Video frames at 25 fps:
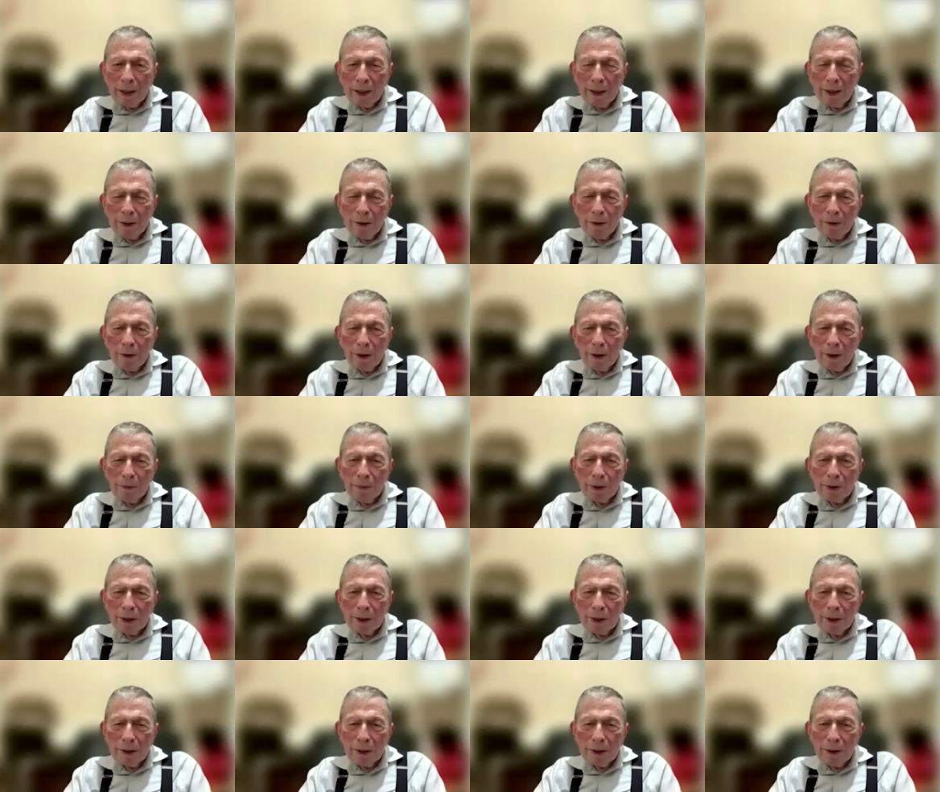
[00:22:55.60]

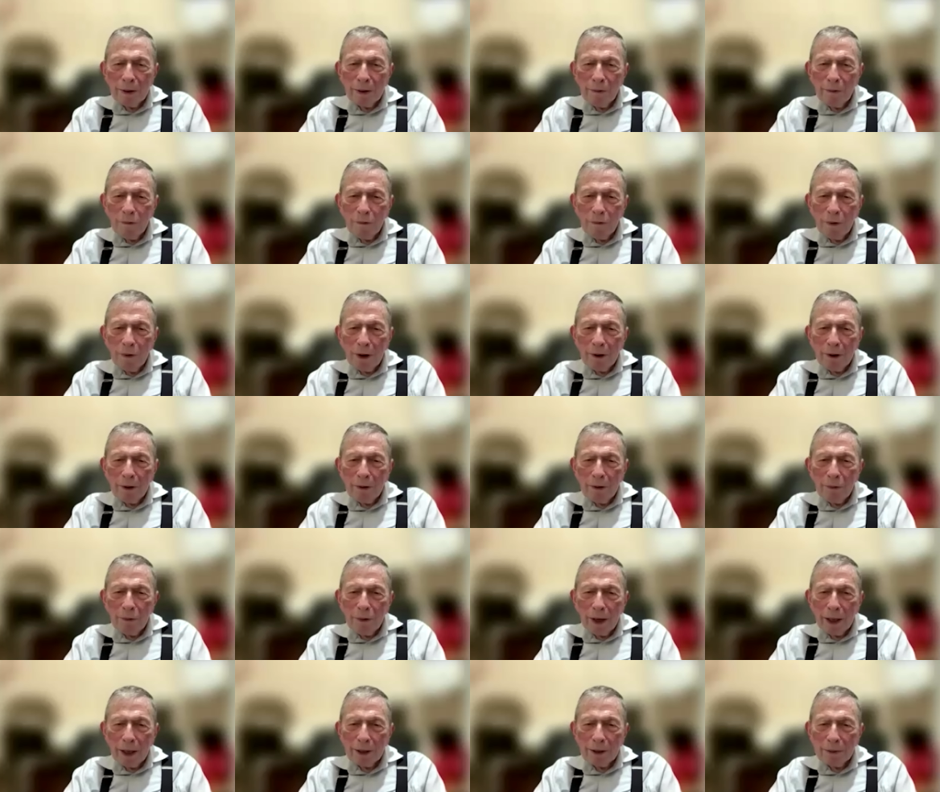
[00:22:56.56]
interruptions of very
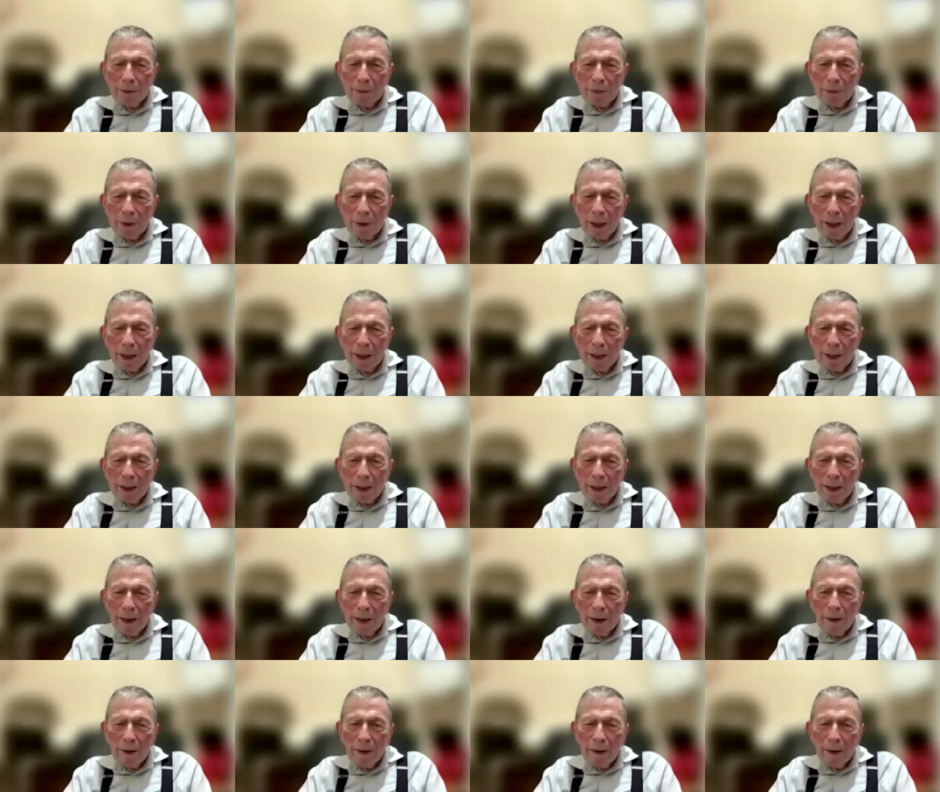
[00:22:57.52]
fast playing.